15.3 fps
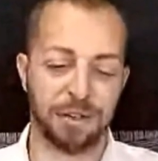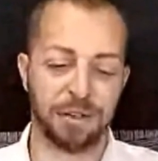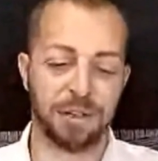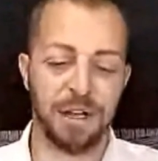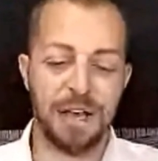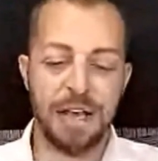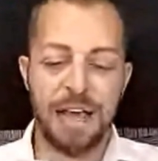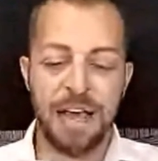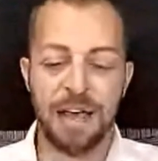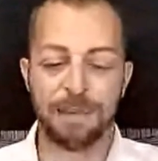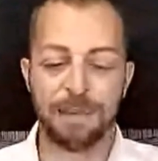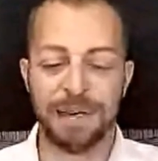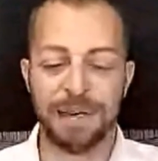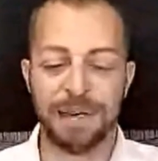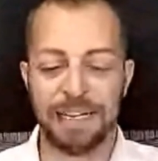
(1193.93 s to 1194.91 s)
measures
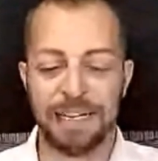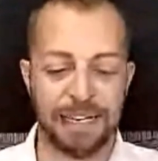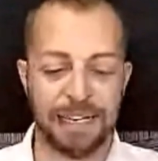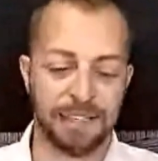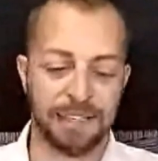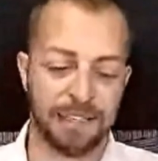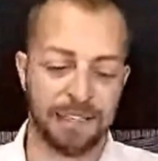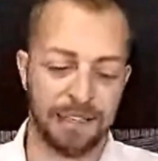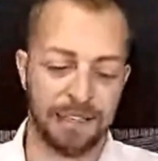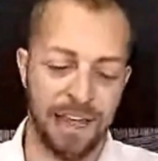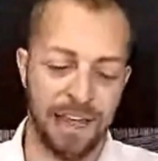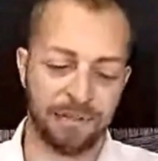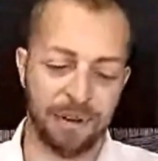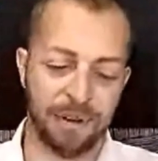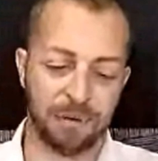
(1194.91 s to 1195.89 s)
had been eased
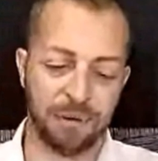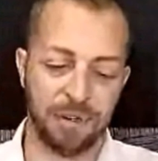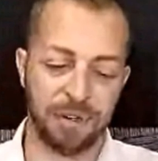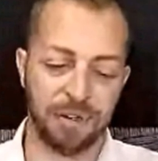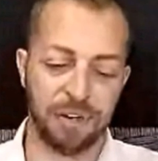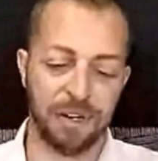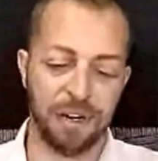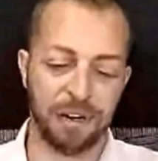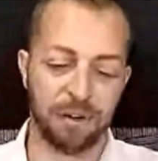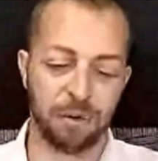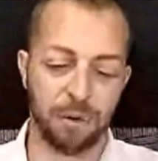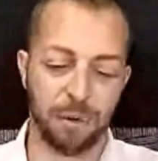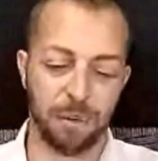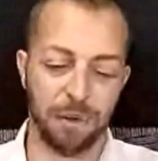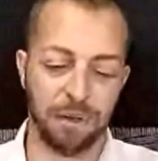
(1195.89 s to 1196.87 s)
and life had returned to
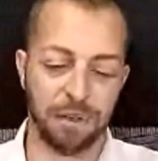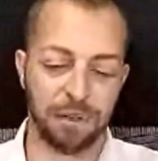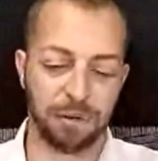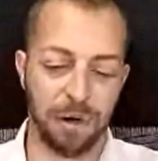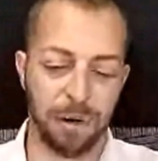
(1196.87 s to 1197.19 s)
near normal